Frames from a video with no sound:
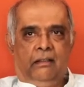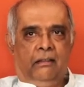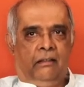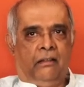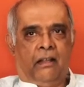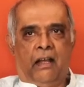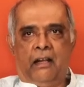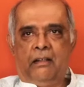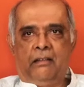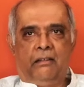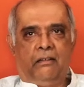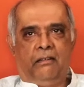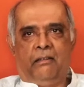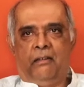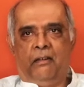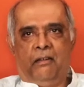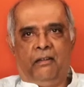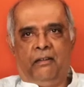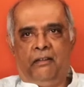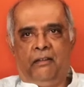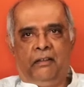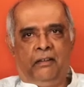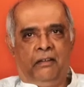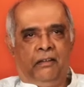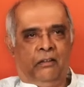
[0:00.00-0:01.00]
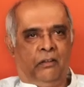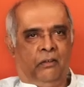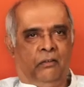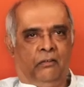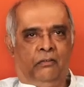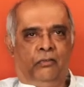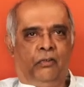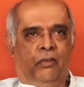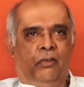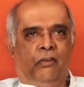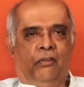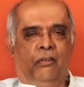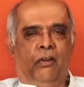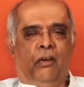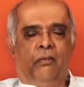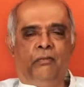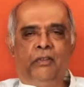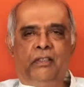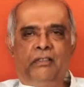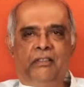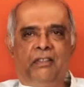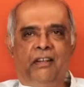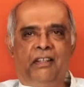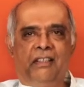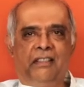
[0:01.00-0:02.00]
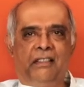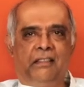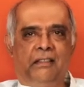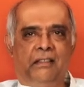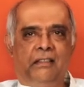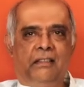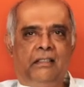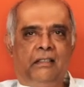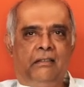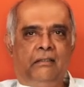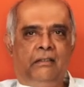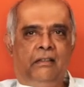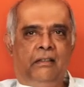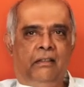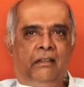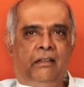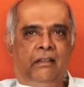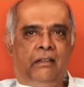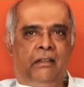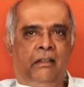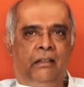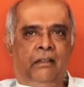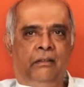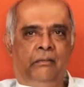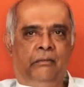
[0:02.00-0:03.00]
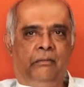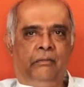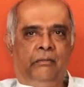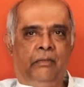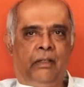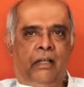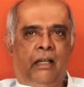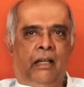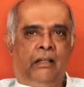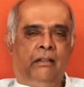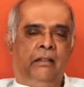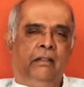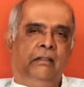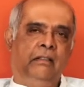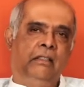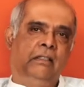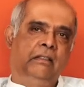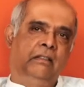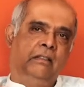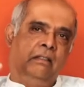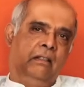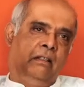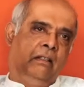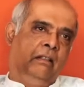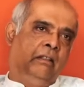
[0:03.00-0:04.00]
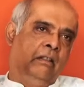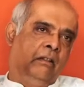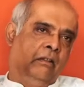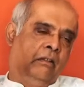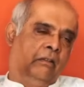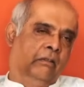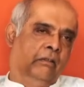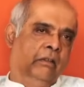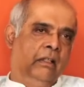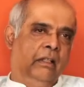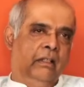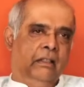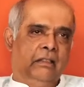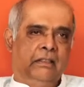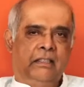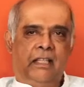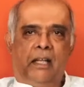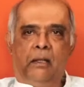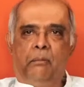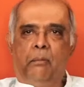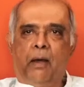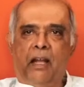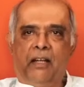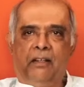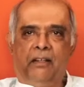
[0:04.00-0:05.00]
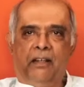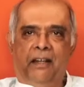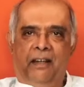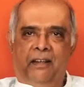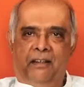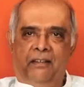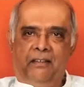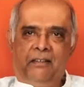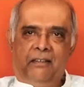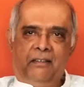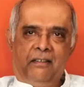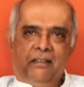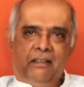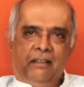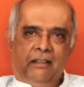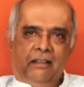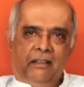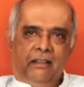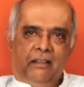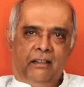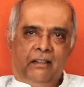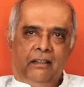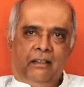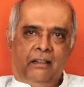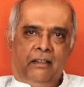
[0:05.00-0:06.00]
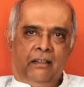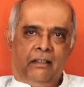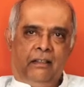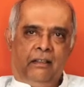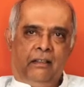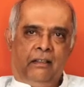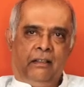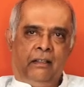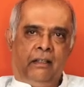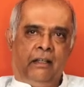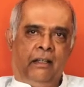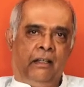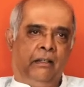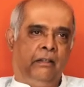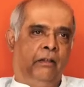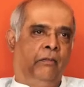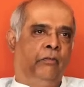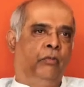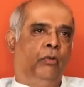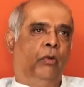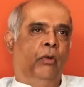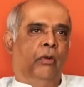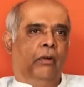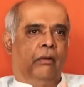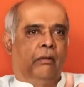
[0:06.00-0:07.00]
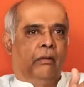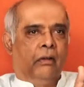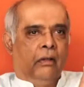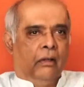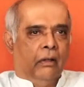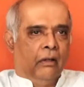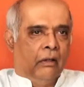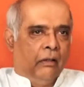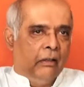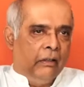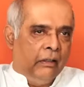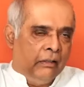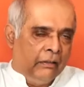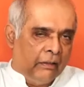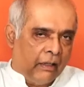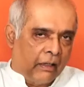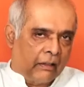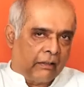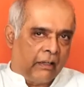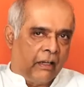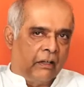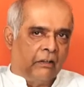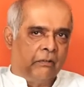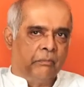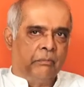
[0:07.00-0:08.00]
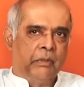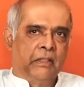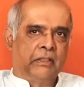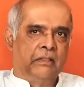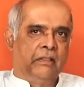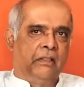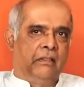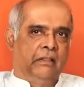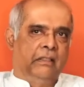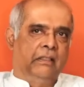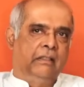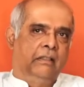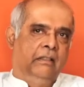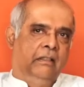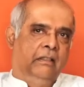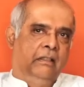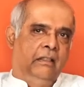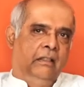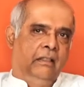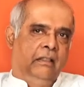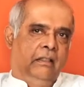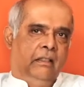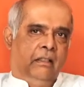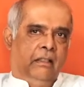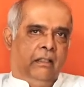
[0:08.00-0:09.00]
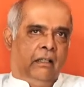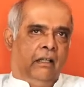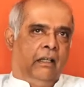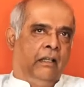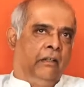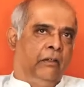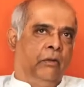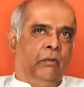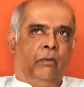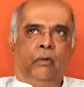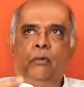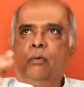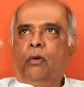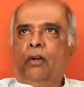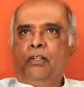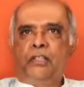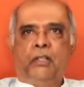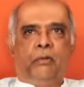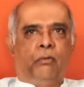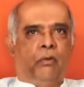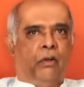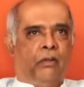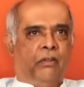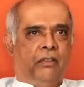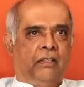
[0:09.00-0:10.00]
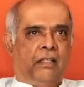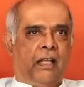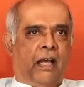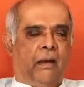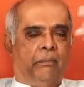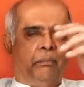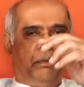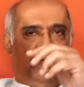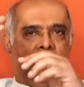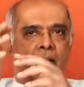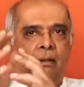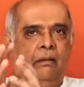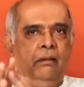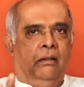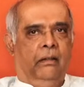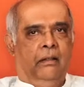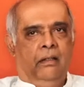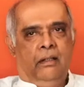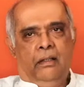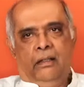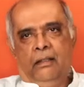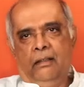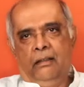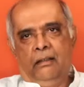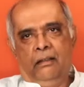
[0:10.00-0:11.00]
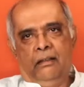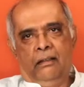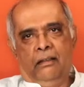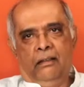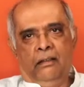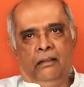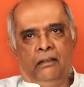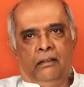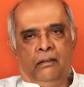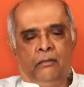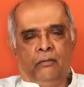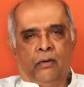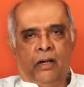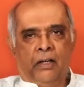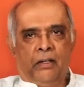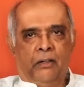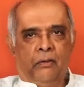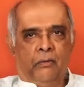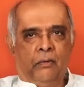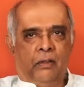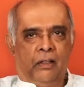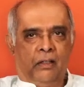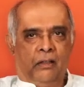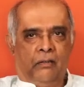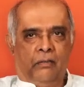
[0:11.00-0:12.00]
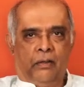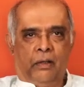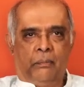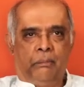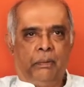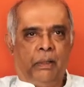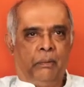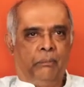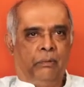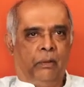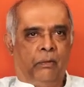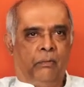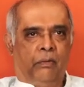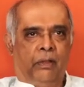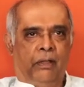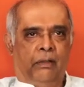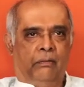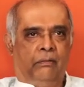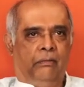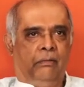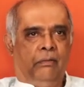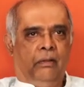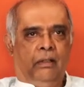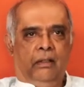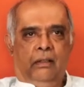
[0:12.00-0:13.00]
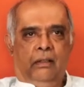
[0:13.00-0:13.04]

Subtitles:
That, you know, for obvious reasons, had its, you know, sell-by date. And if you were in that kind of business and you were watching what is happening in the wider world where people were